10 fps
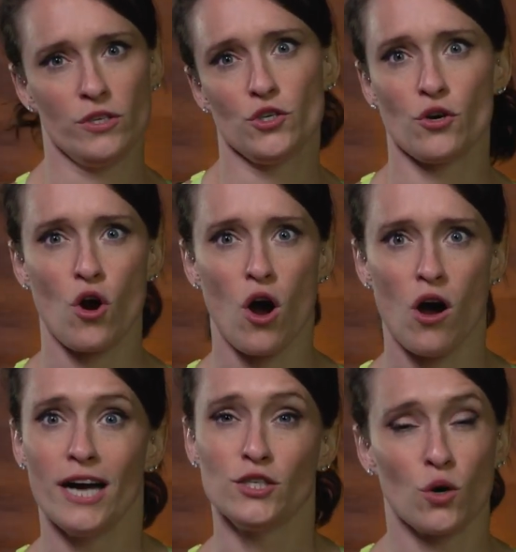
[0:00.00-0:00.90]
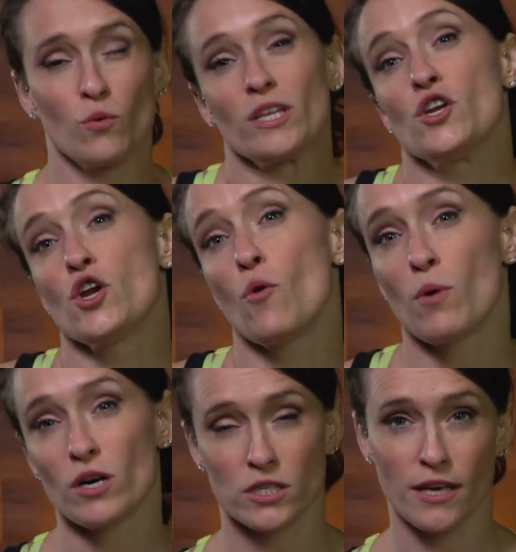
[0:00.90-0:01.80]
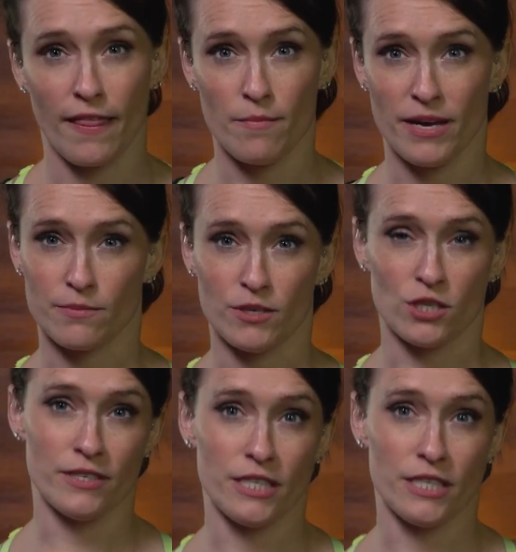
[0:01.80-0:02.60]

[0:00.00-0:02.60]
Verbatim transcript: It's your call. I don't really know personally that it makes much of a